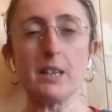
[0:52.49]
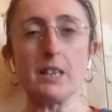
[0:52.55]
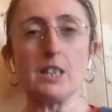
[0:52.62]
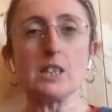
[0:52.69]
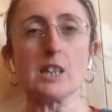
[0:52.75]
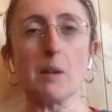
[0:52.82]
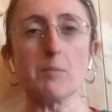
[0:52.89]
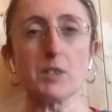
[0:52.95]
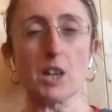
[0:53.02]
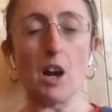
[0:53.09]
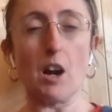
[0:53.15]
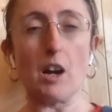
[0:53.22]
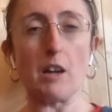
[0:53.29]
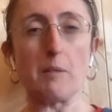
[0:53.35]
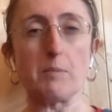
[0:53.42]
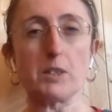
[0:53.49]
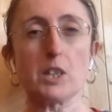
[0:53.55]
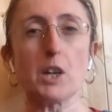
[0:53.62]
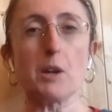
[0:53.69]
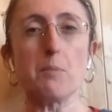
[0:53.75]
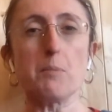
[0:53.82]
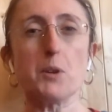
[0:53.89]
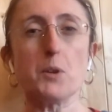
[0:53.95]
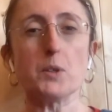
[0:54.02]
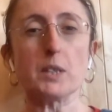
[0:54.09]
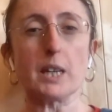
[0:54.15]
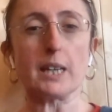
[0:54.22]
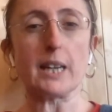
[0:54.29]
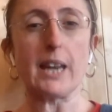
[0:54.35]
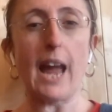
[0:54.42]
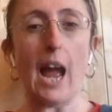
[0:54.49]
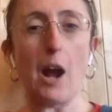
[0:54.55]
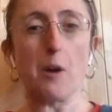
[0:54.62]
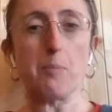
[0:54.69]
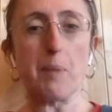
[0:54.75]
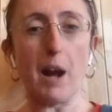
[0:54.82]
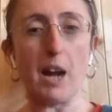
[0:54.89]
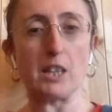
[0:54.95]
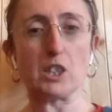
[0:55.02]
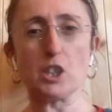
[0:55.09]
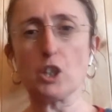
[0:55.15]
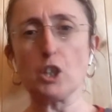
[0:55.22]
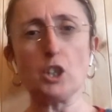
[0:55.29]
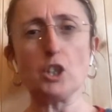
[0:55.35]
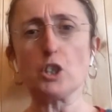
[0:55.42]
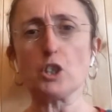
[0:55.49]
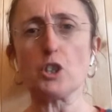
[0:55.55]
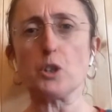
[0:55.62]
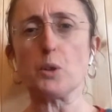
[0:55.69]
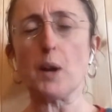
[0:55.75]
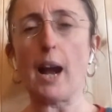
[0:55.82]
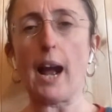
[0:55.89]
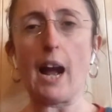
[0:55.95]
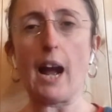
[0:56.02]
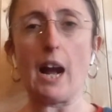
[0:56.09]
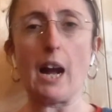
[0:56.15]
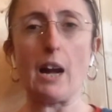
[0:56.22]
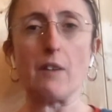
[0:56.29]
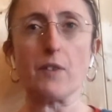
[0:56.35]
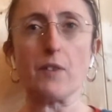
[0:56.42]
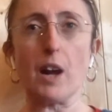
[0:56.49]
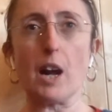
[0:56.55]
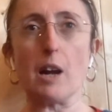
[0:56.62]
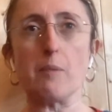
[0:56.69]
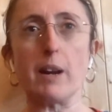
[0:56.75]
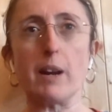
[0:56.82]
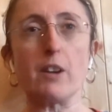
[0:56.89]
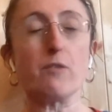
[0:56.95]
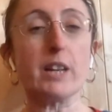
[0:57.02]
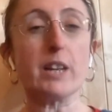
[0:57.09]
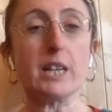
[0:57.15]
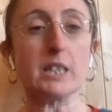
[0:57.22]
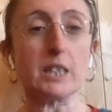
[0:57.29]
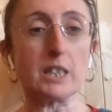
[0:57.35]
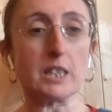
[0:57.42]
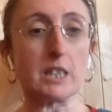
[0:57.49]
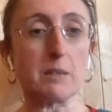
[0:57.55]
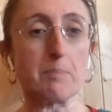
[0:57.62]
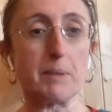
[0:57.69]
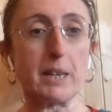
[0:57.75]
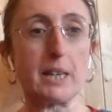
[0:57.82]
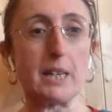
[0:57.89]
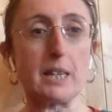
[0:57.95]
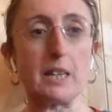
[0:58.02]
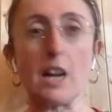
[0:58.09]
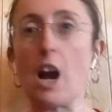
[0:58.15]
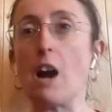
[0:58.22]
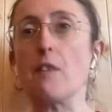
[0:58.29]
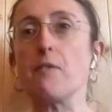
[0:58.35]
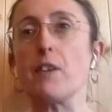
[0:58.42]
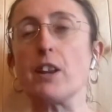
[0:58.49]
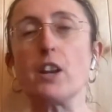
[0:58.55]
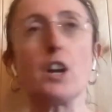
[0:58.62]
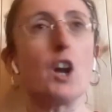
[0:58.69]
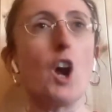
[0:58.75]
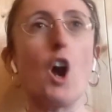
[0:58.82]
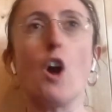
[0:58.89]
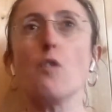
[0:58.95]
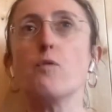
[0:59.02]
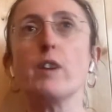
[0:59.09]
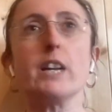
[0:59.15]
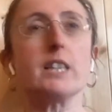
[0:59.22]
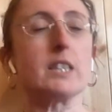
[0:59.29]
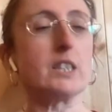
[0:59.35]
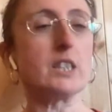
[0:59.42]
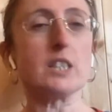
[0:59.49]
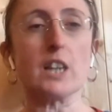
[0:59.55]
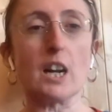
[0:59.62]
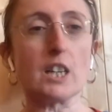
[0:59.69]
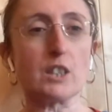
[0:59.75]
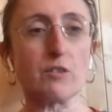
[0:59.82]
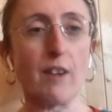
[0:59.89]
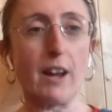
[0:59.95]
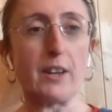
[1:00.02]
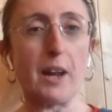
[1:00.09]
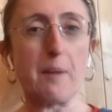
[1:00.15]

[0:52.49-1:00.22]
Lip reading: Sometimes music can help us to have a reason to be laughing, a reason to dance around our